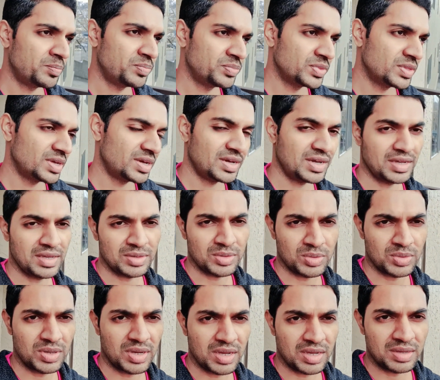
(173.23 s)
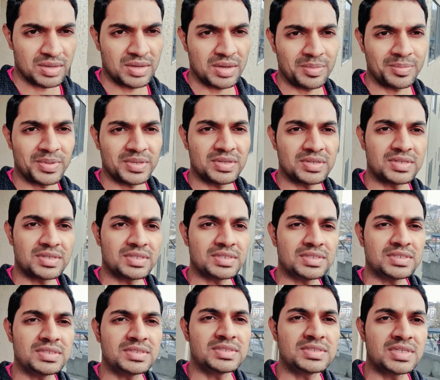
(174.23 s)
I know, it
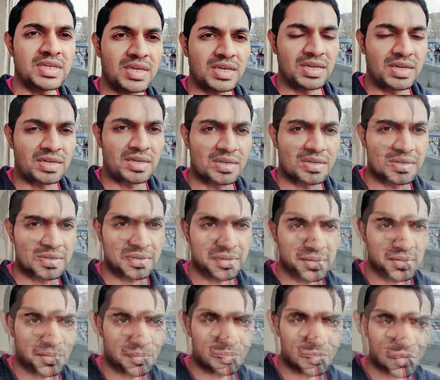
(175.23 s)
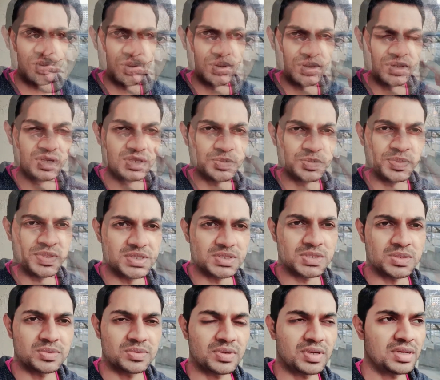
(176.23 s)
is quite
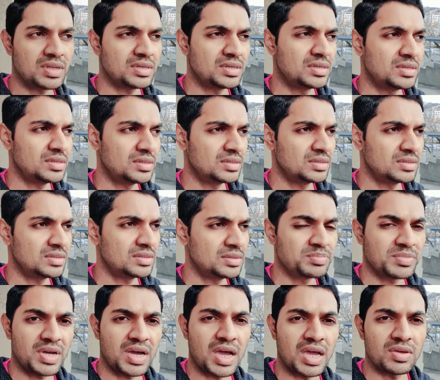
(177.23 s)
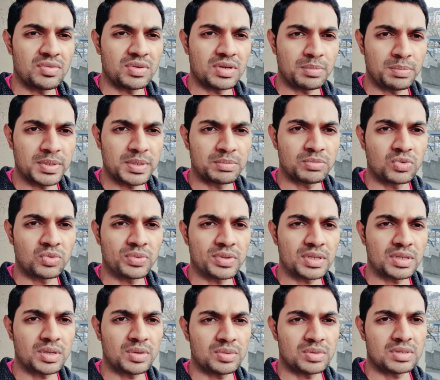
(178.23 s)
expensive, and I will be
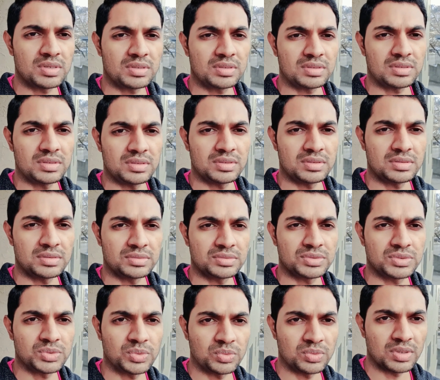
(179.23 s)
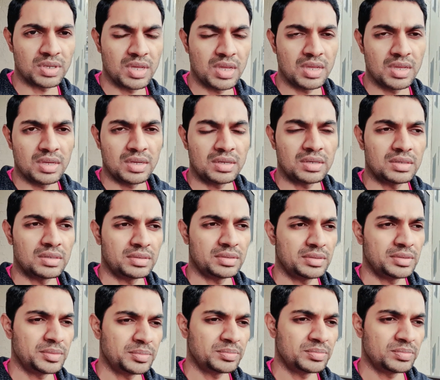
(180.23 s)
moving out soon.
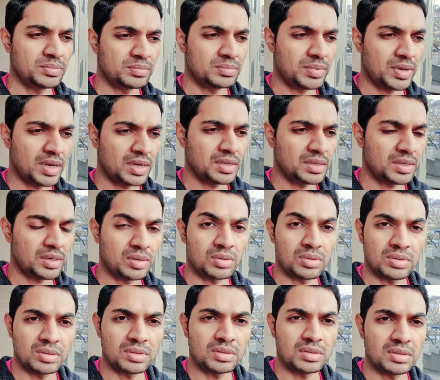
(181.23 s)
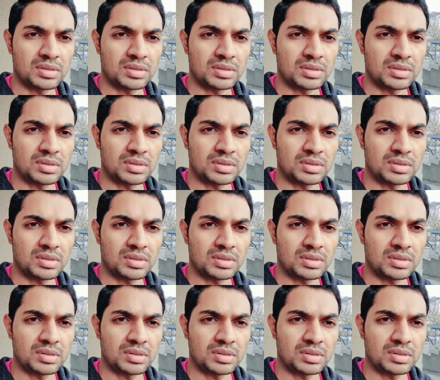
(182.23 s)
By around